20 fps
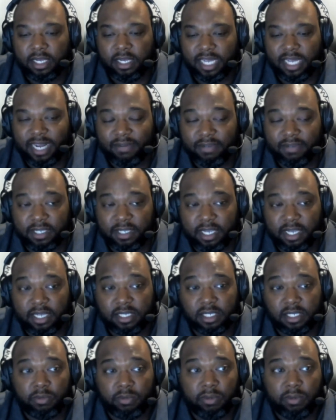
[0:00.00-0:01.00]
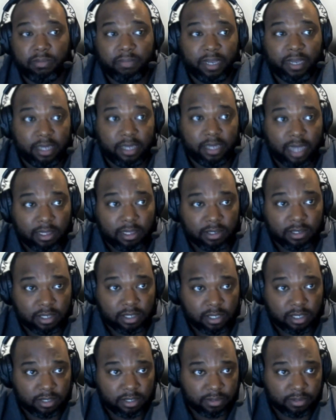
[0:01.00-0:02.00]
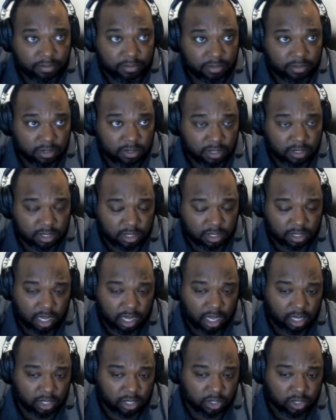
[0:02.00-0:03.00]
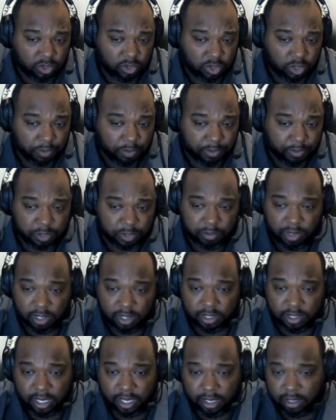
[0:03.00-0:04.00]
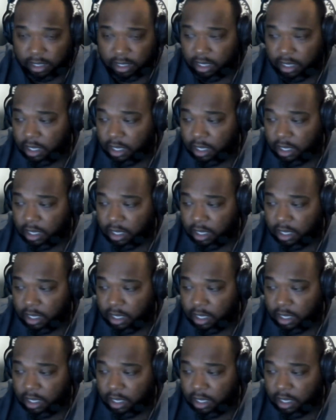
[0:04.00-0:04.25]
conversation with big dollars on it. Super smart tech,